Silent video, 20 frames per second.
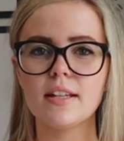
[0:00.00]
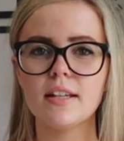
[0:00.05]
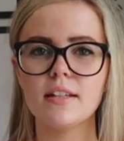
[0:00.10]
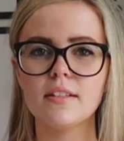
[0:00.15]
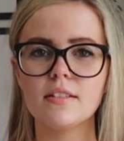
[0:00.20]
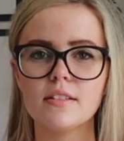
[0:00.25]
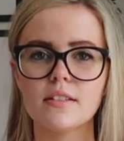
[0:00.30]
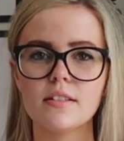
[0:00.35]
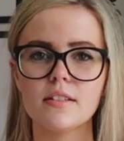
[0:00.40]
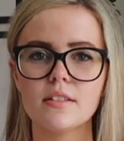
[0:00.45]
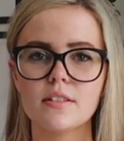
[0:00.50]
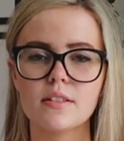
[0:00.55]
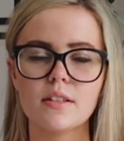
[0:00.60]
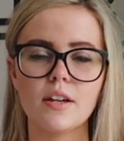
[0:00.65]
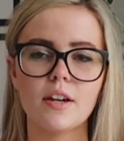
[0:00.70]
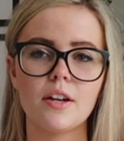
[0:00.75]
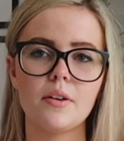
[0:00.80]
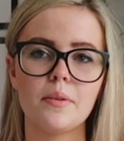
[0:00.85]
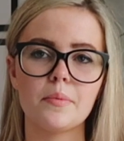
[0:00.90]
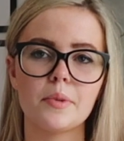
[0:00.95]
sense.
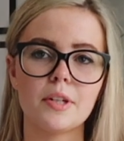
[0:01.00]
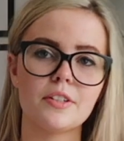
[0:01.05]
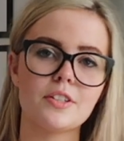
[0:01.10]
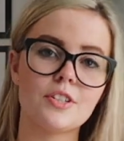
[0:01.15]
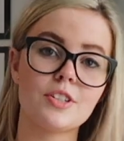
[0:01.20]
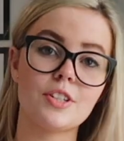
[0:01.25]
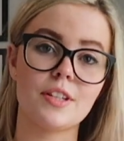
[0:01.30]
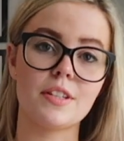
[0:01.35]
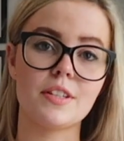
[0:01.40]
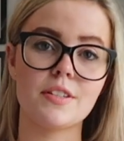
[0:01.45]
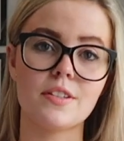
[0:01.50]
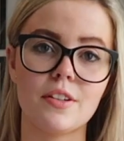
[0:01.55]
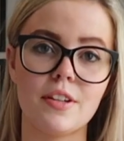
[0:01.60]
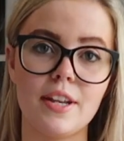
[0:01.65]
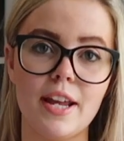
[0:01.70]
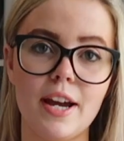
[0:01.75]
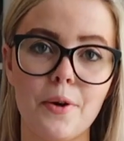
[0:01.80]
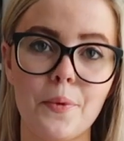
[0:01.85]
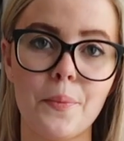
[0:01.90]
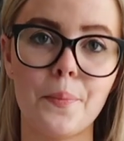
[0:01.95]
So I'm going to try this
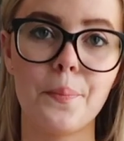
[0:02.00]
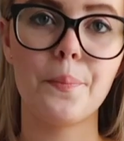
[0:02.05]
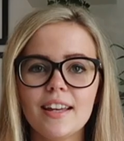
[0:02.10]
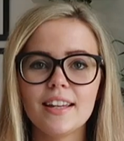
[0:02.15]
on now.